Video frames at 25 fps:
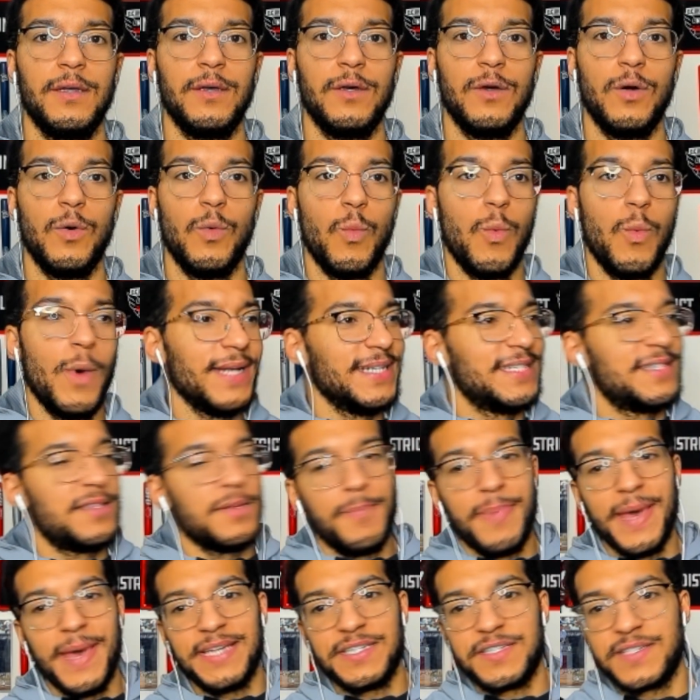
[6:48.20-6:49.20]
When's the
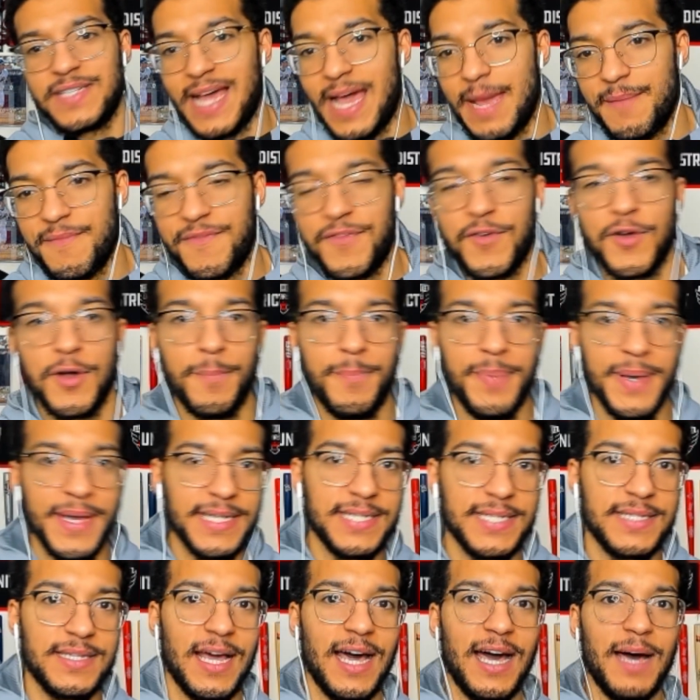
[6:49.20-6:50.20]
best time for a
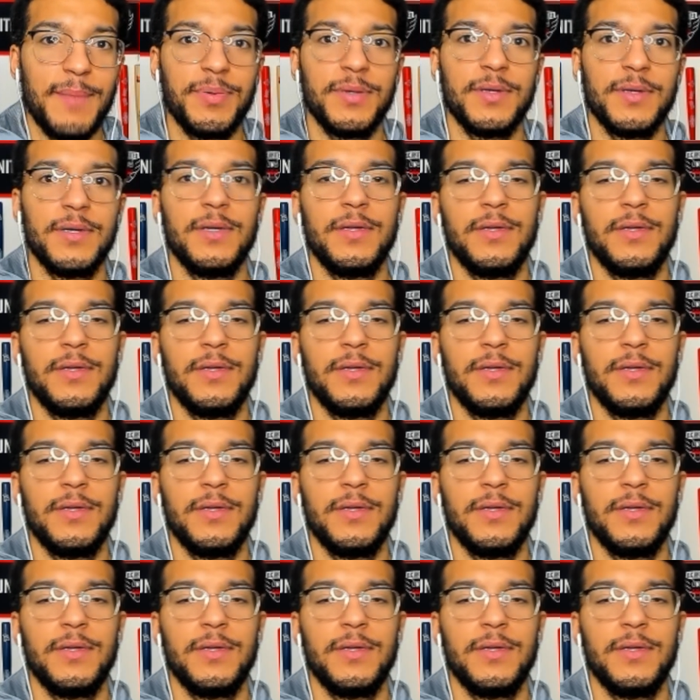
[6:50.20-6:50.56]
pit stop?